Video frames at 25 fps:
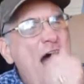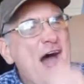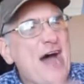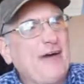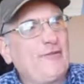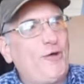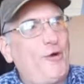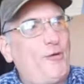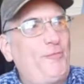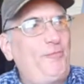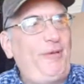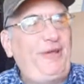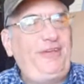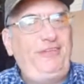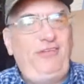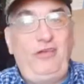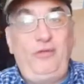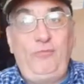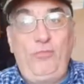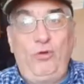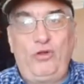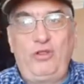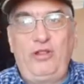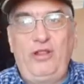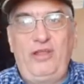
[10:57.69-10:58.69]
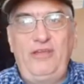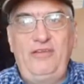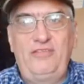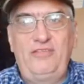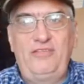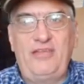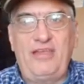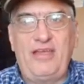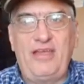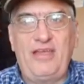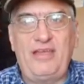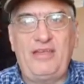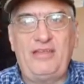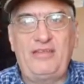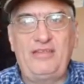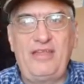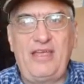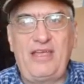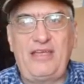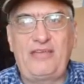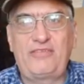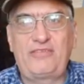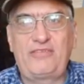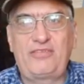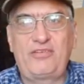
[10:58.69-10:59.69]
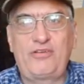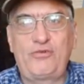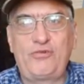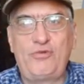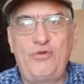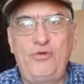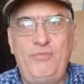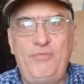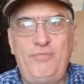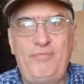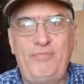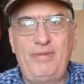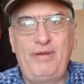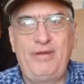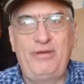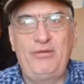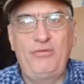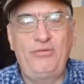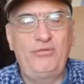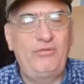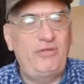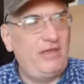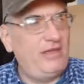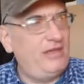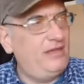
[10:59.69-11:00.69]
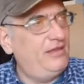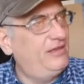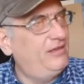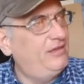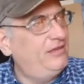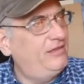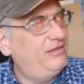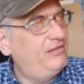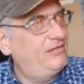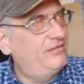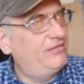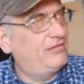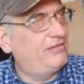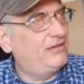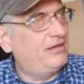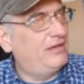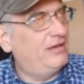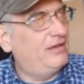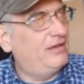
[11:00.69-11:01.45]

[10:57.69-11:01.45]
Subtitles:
Rogue Basic Modeling's next group build is